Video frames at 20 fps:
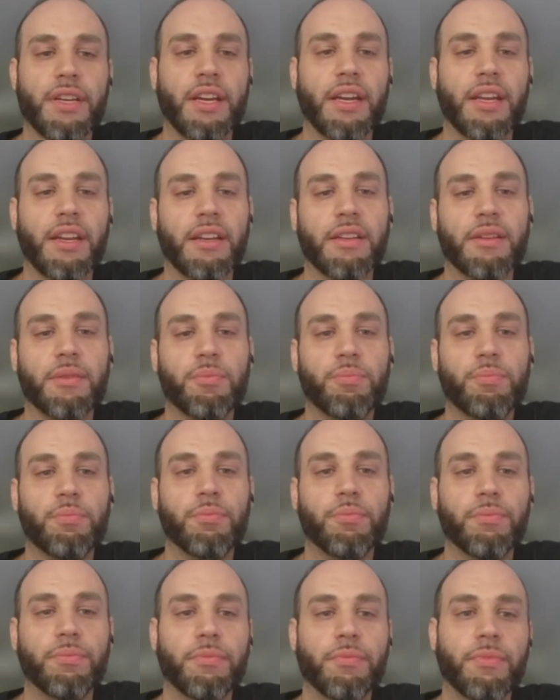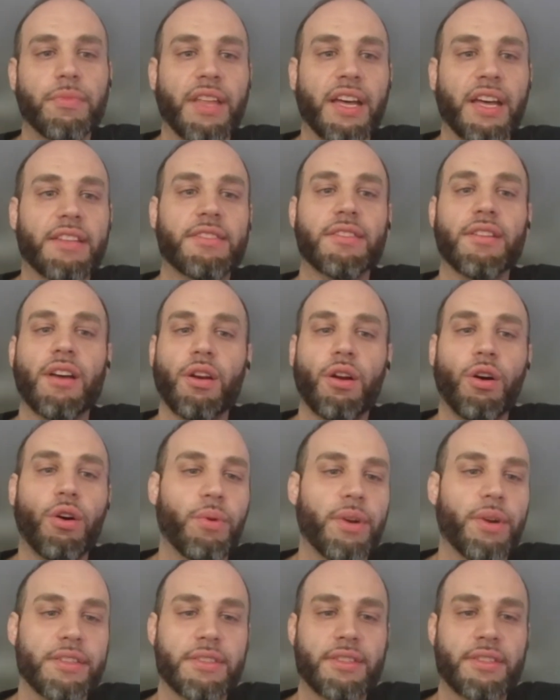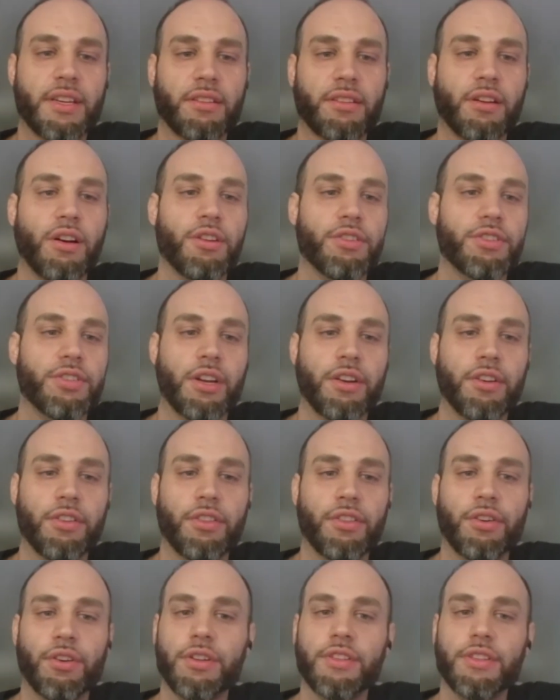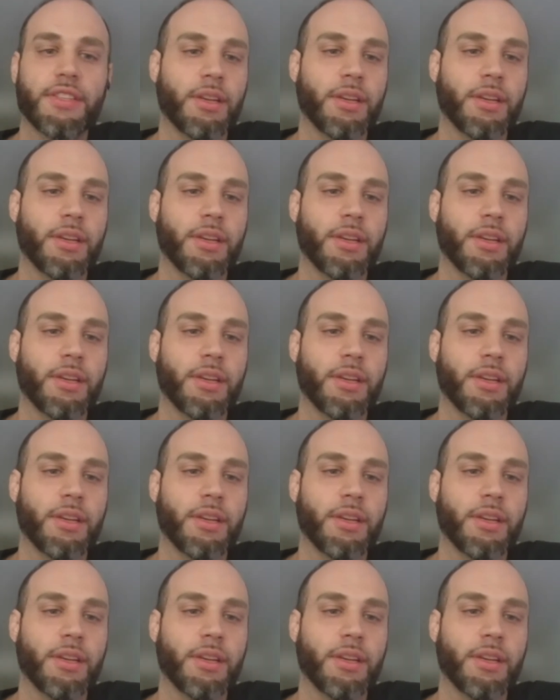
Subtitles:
And that's not always technology under the hood.